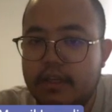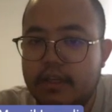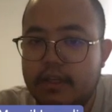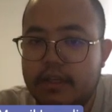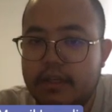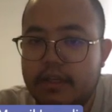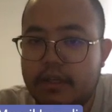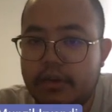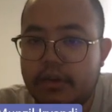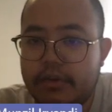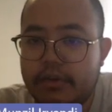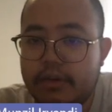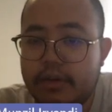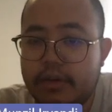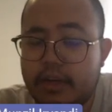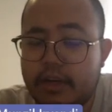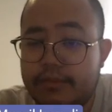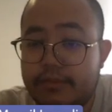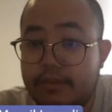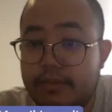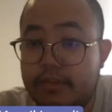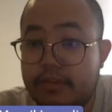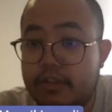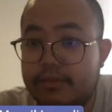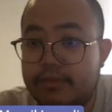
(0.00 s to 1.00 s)
current and
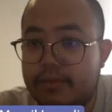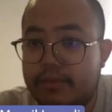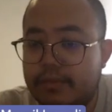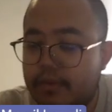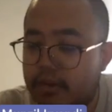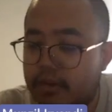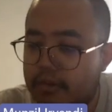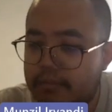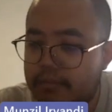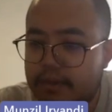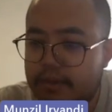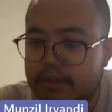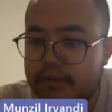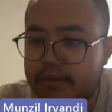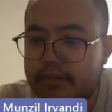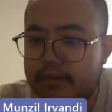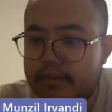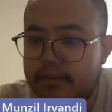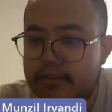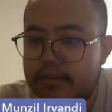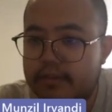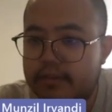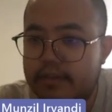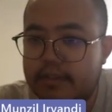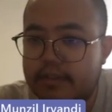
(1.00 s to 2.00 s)
future performance,
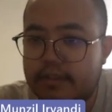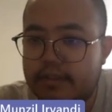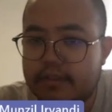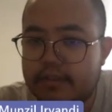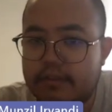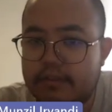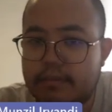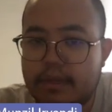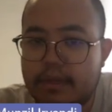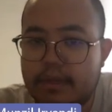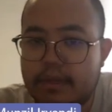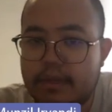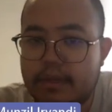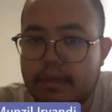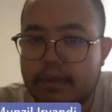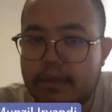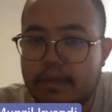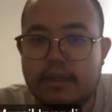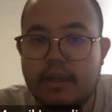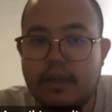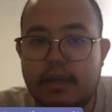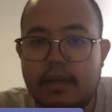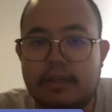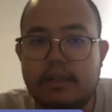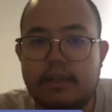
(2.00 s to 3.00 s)
decision
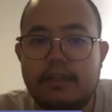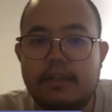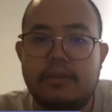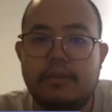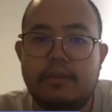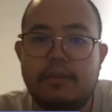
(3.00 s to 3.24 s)
making,